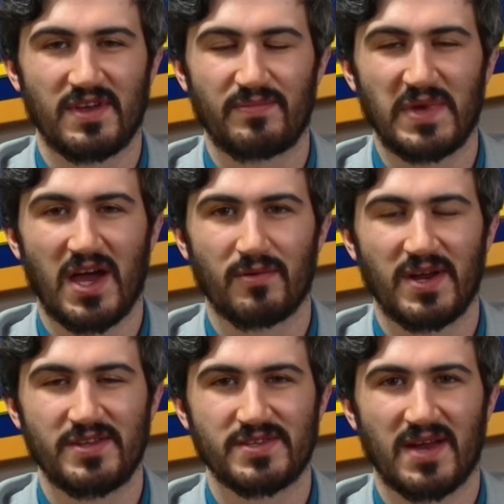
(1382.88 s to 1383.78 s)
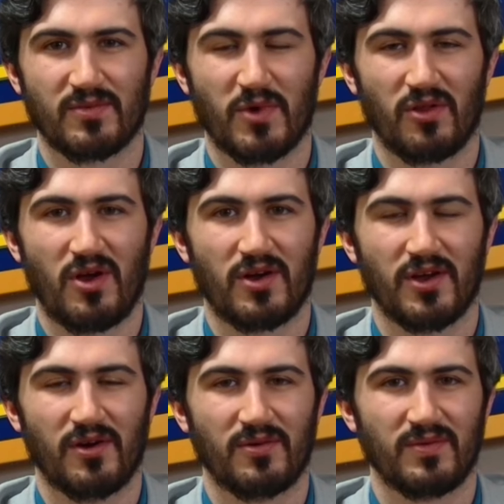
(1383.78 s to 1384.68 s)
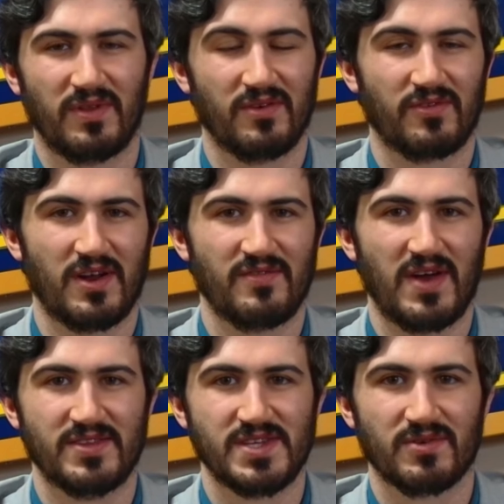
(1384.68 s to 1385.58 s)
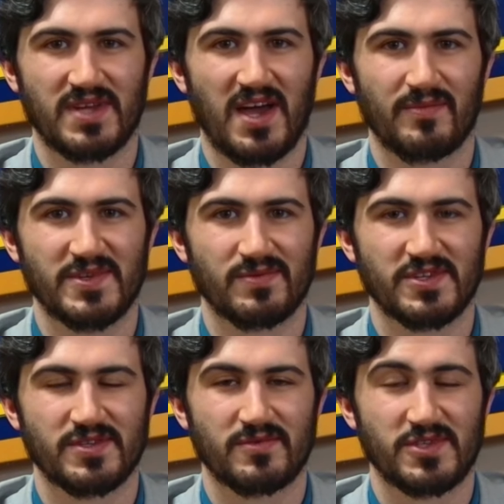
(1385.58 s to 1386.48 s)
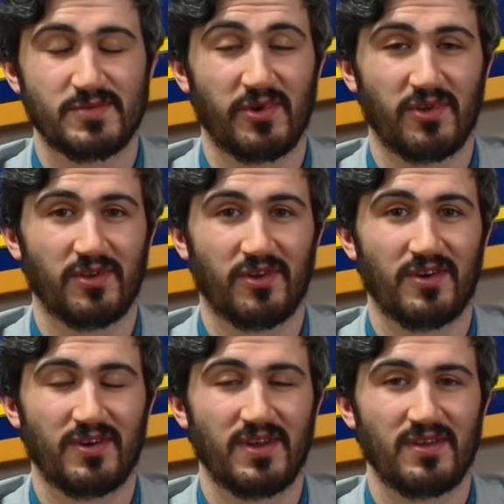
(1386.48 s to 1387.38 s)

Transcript: FBI raids after Mar-a-Lago, when they were trying to find the secret documents, which, spoiler alert,